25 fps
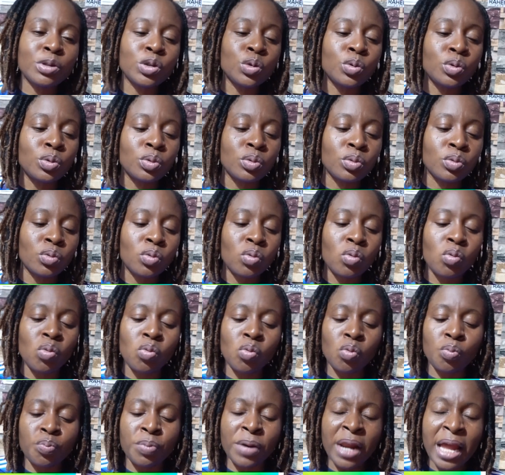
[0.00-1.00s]
to
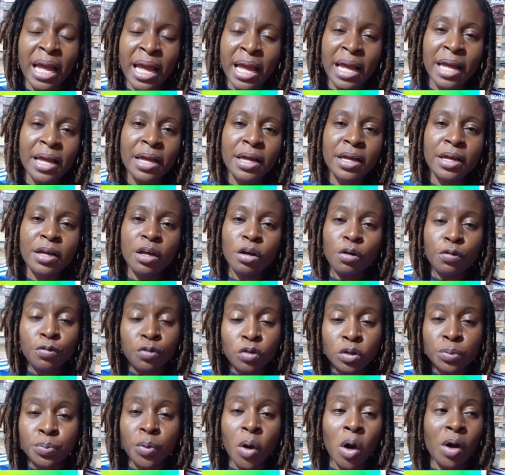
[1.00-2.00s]
play
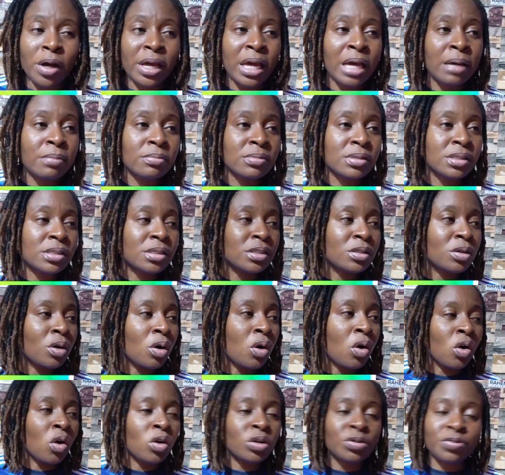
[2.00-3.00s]
football games
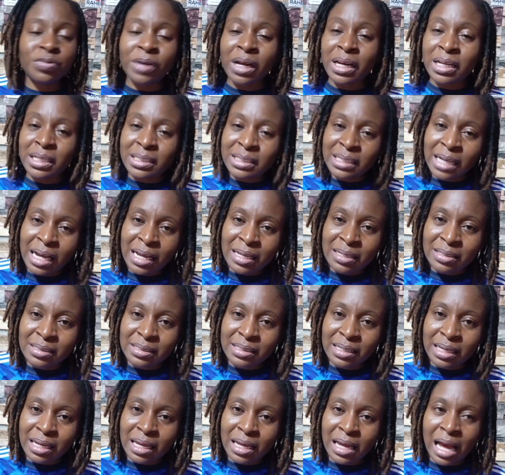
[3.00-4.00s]
on Valentine's
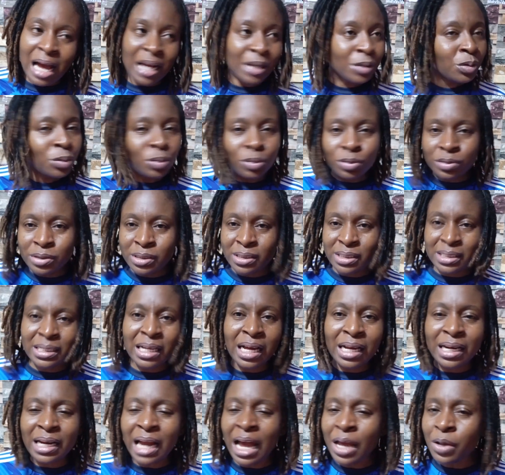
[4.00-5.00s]
Day? I don't
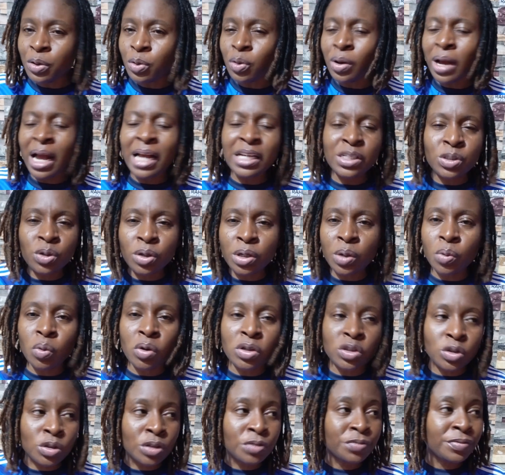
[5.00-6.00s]
understand. Are you guys the only
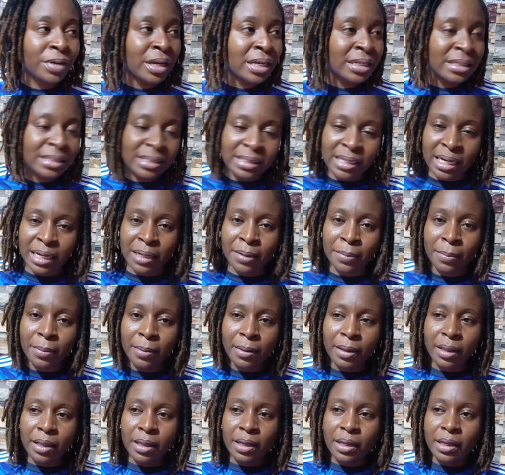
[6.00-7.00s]
ones doing Valentine?
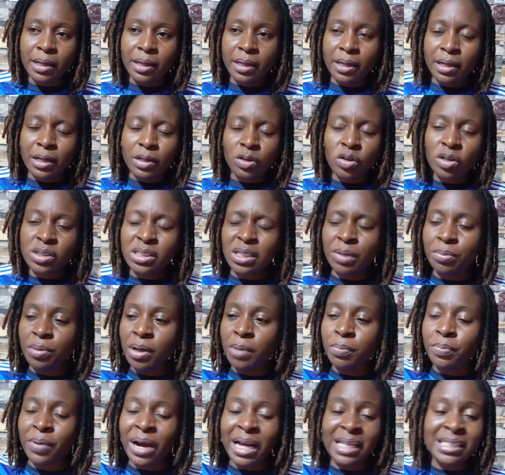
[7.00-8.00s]
Does it
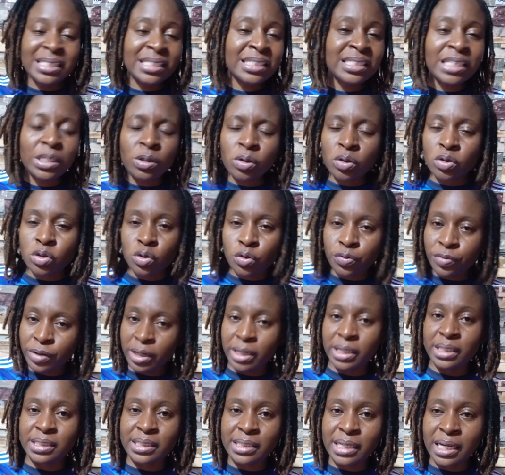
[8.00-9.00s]
mean Brighton they don't do
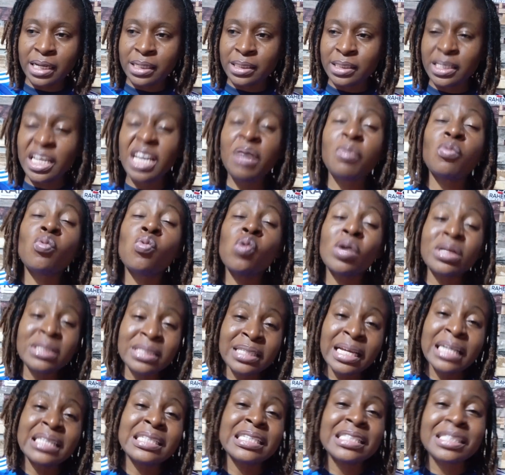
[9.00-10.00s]
Valentine? They
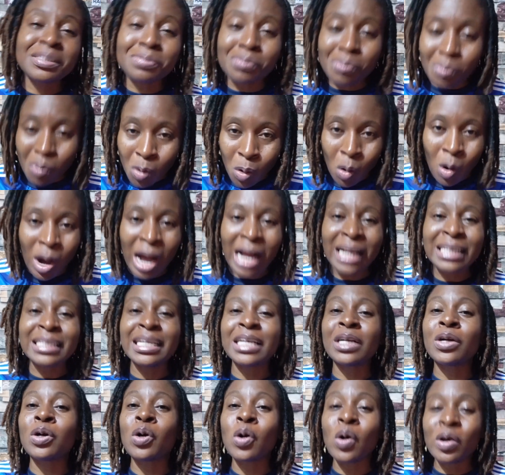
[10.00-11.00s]
wanted it more and
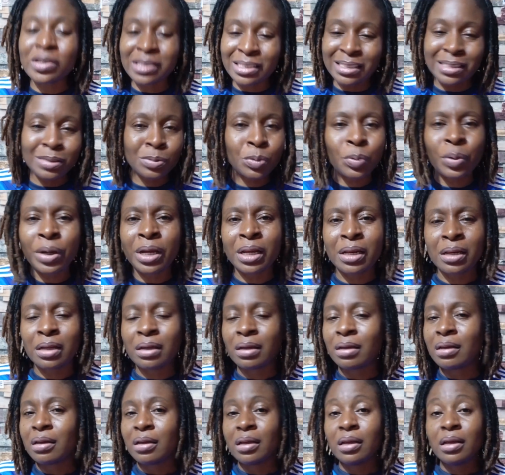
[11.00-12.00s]
they got the win.
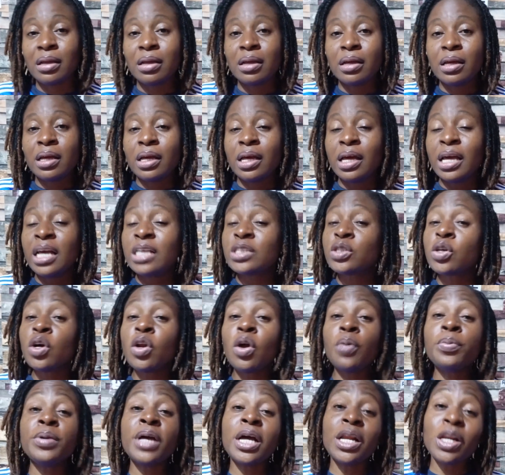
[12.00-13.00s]
It's
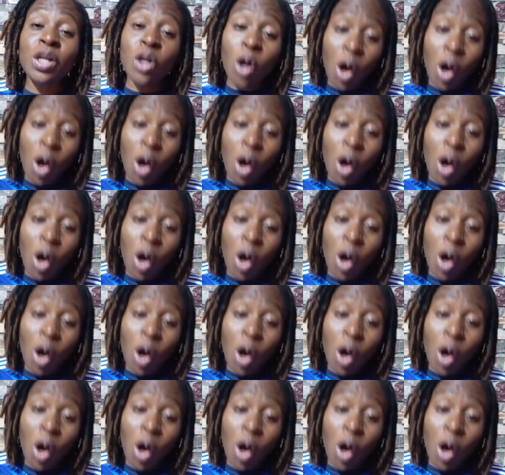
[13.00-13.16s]
going to be